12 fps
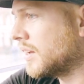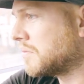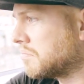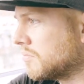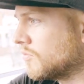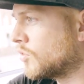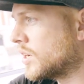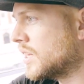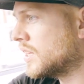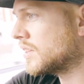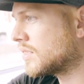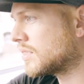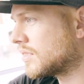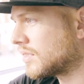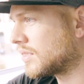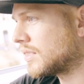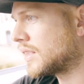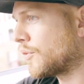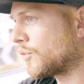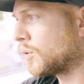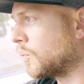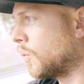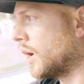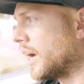a really
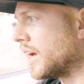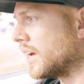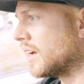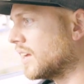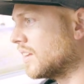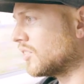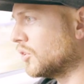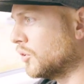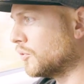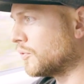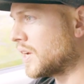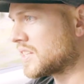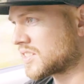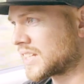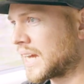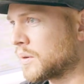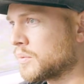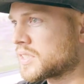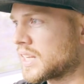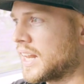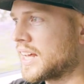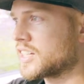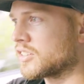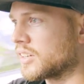different way. It sounds
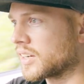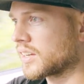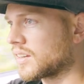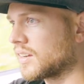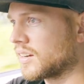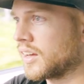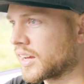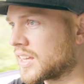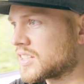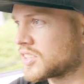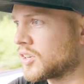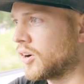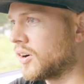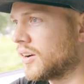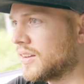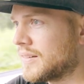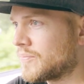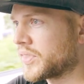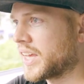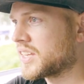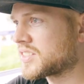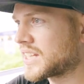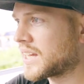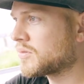electric. Like, it
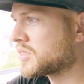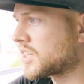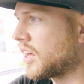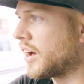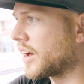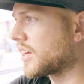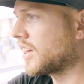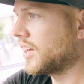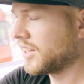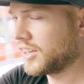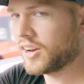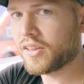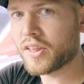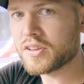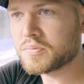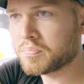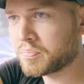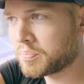sounds like, you know those